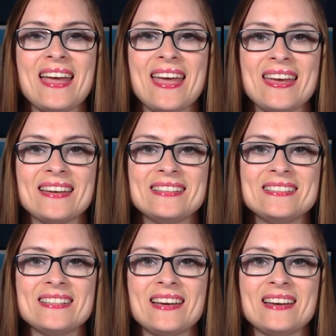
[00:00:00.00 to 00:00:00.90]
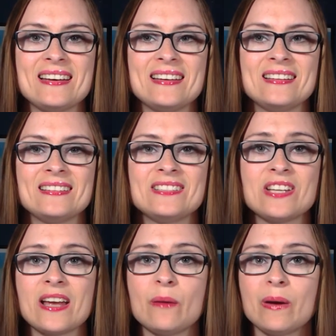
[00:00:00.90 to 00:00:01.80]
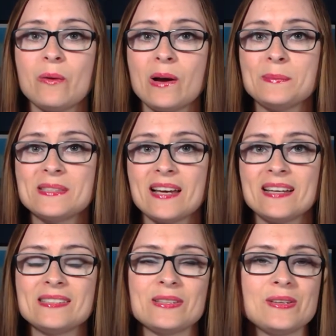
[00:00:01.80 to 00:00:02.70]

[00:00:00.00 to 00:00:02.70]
And check out my website